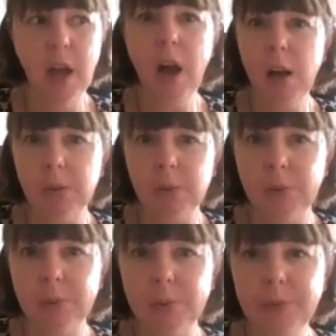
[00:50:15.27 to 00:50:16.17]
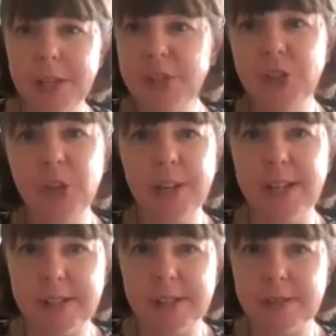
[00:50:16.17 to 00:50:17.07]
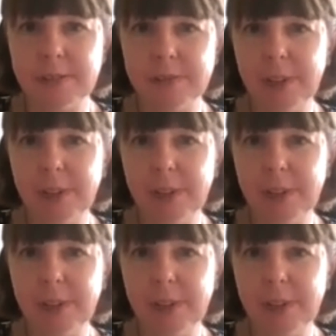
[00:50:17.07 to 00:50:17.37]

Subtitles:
oh, there's a choice.